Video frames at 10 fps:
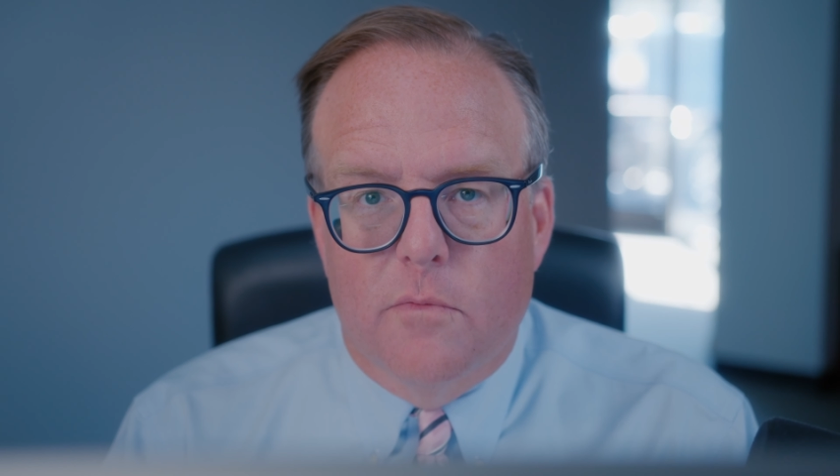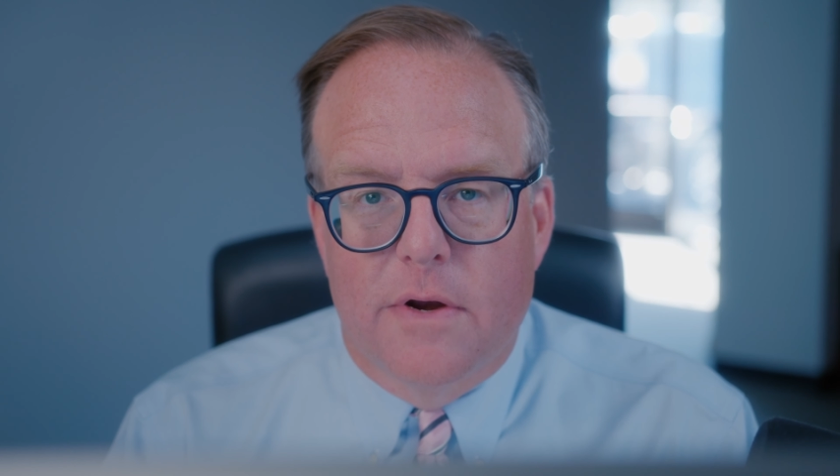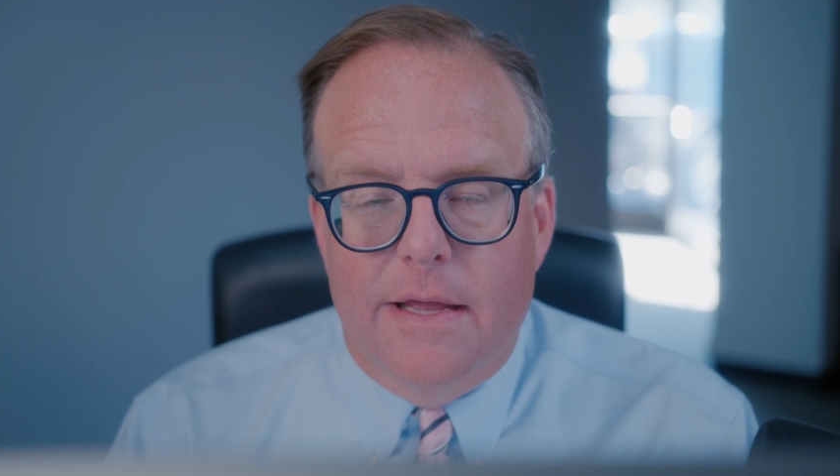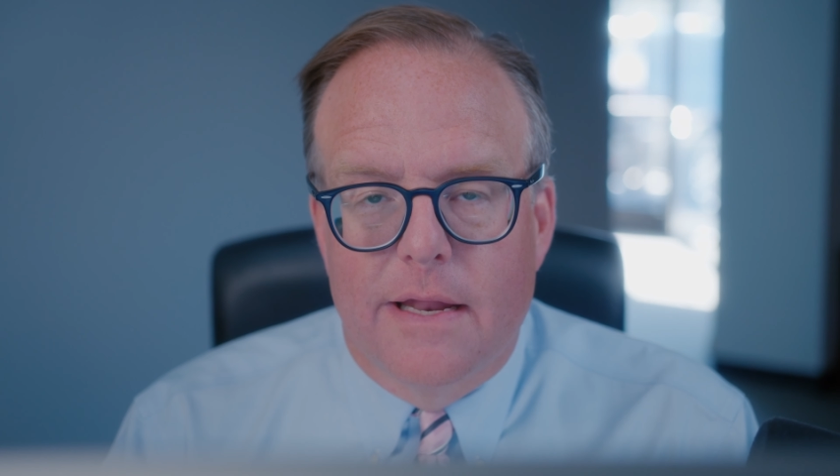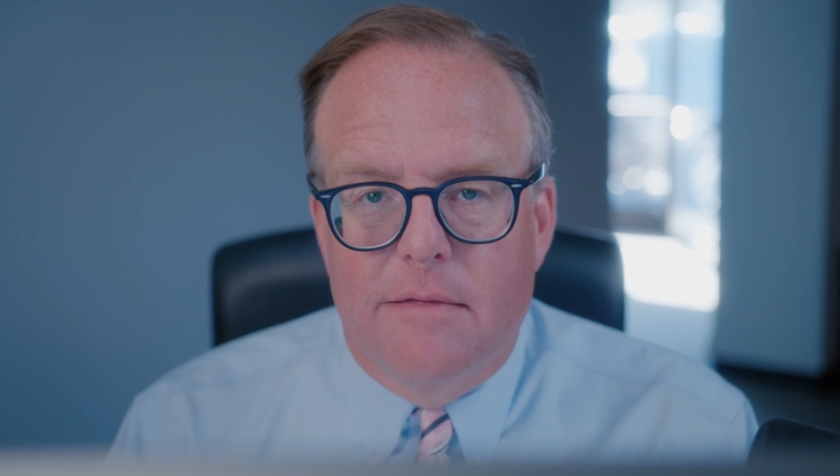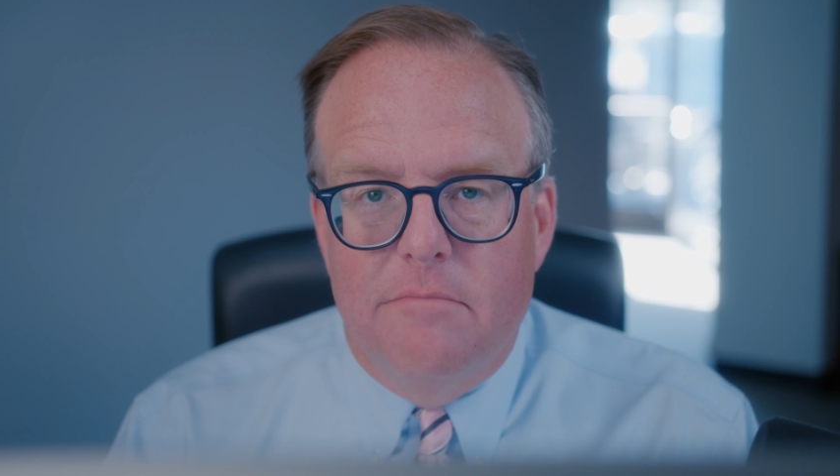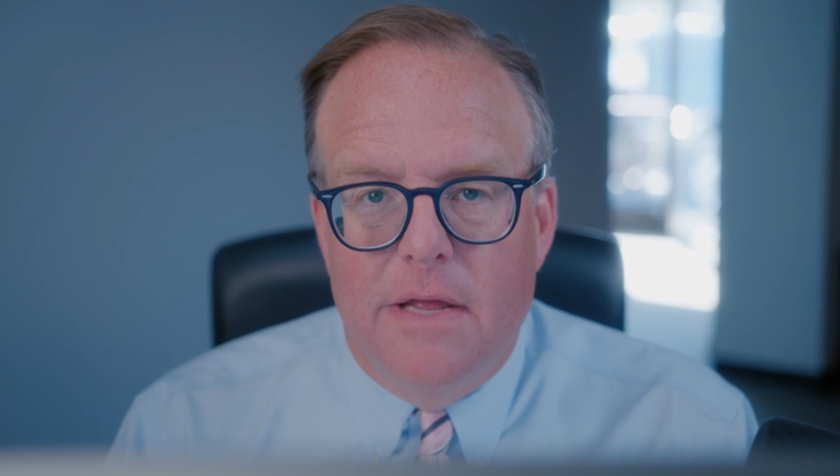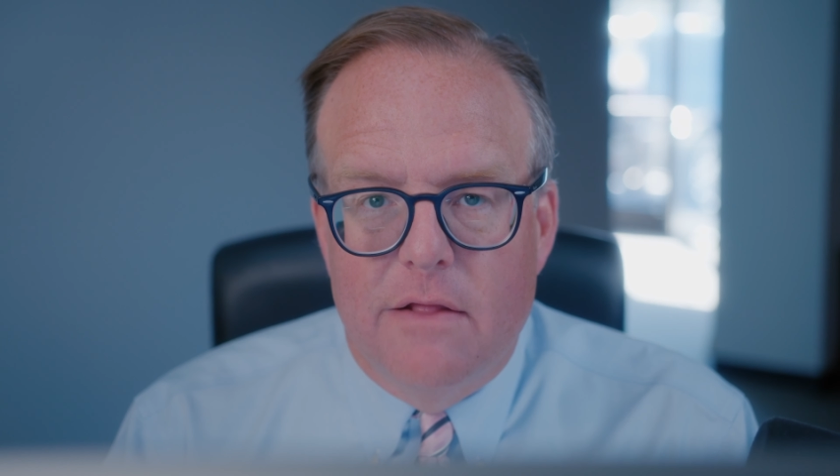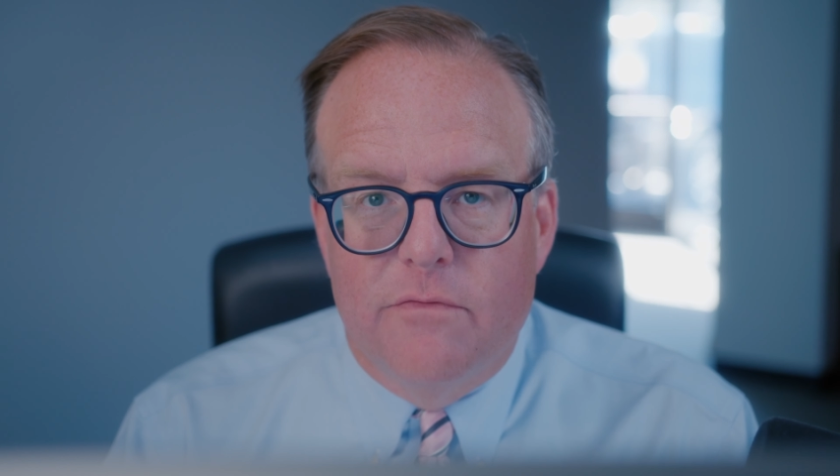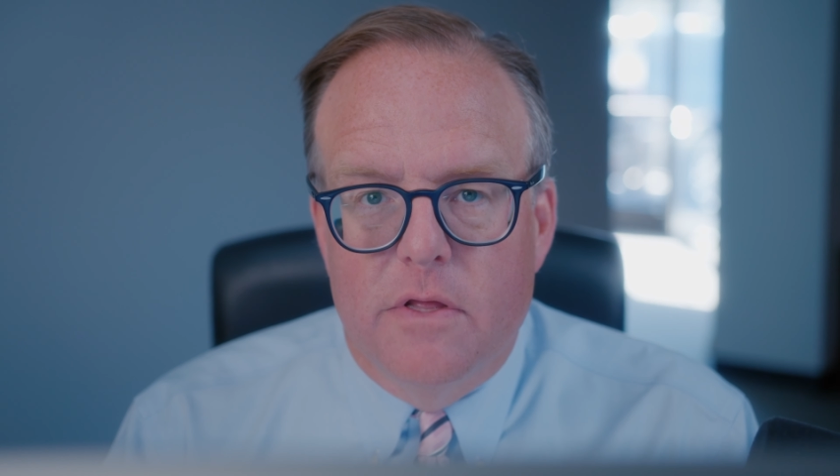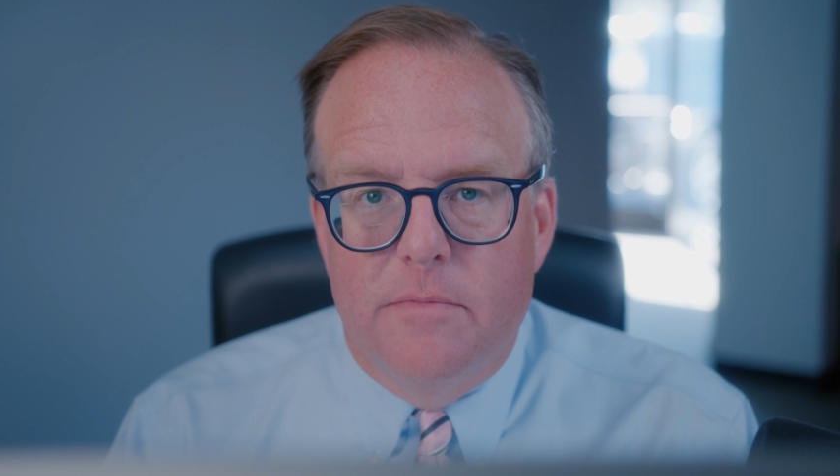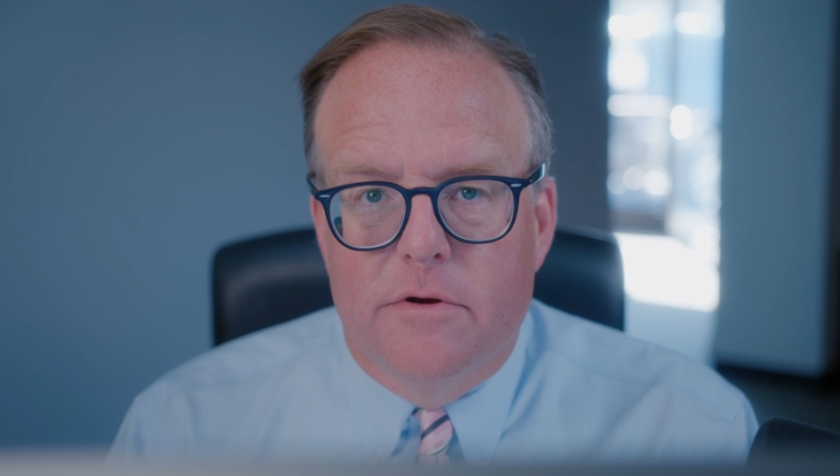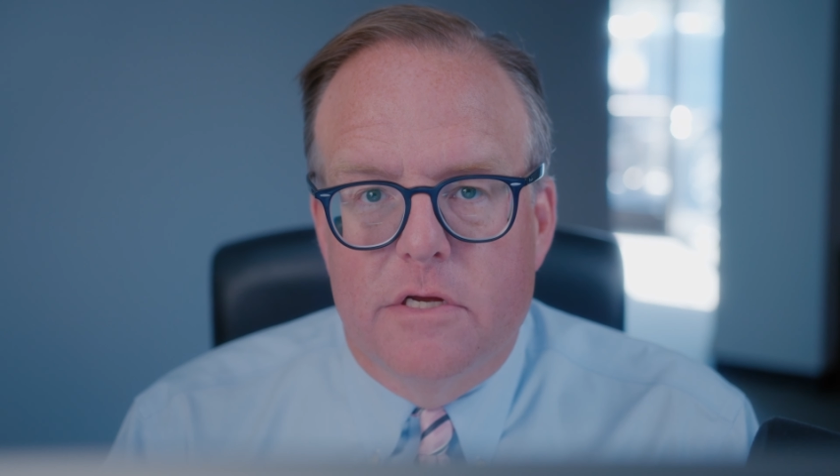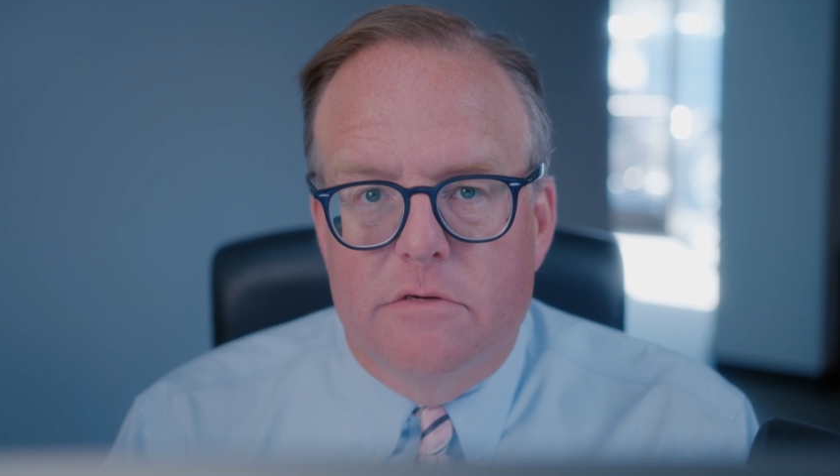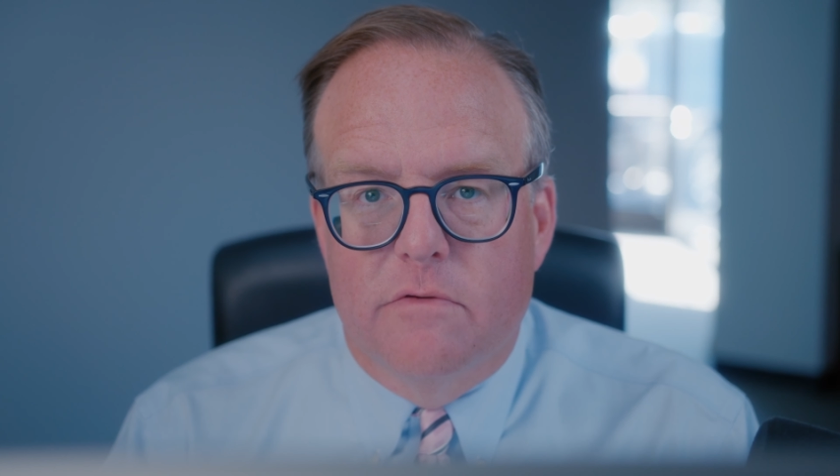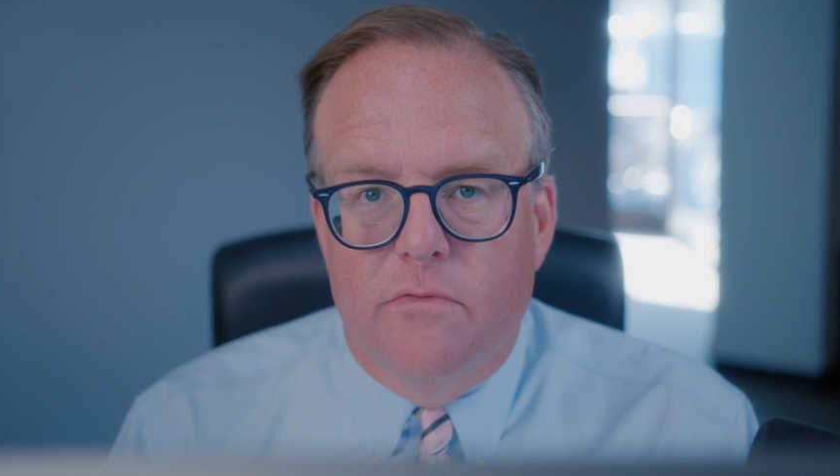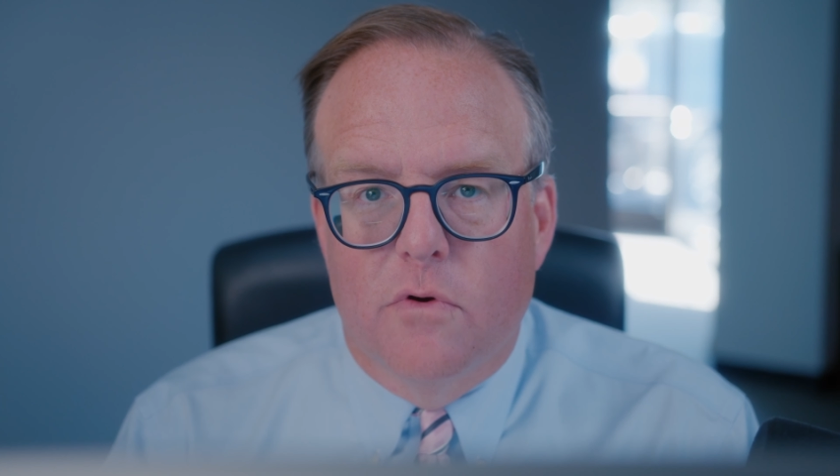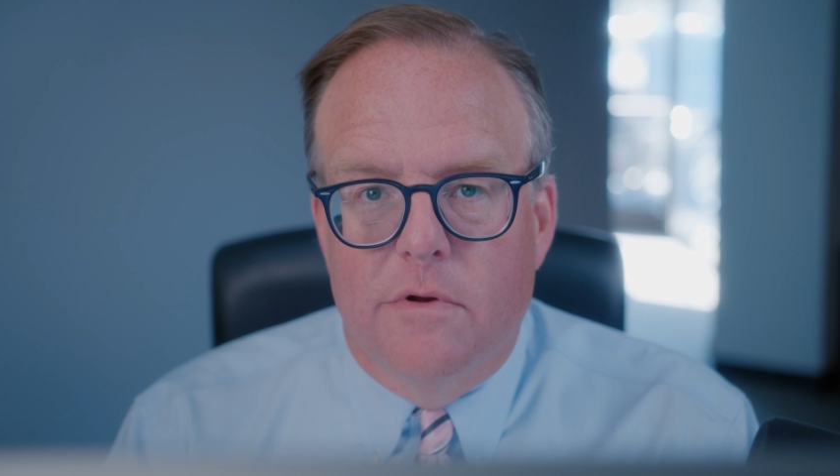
We're not getting meaningful immigration reform.